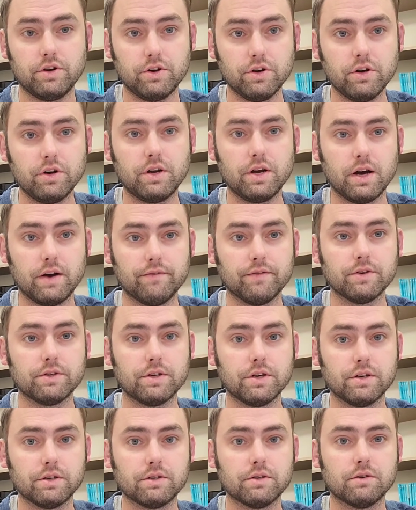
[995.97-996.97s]
good
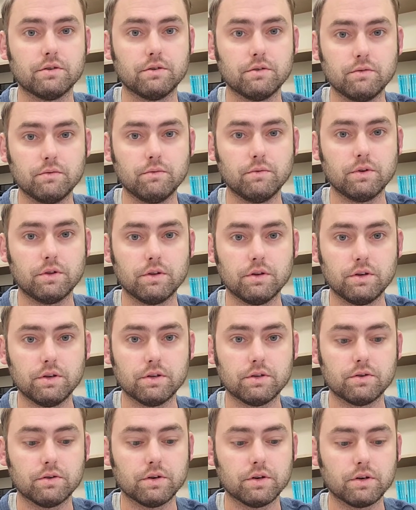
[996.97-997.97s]
conversation with the
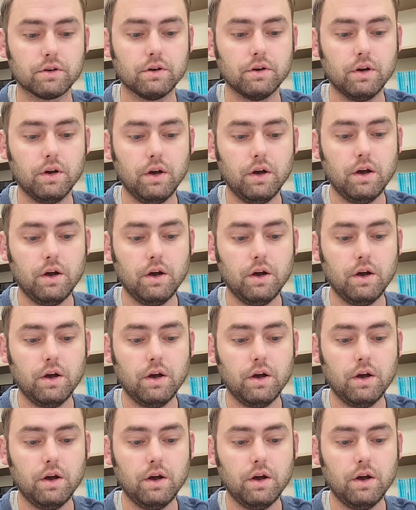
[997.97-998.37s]
district.